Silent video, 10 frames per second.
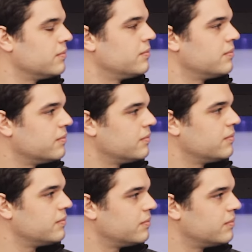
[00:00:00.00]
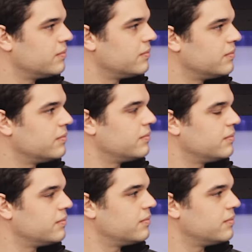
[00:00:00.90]

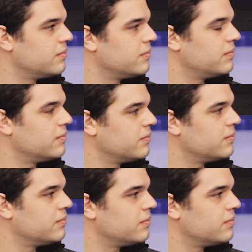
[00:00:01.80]
(not speaking)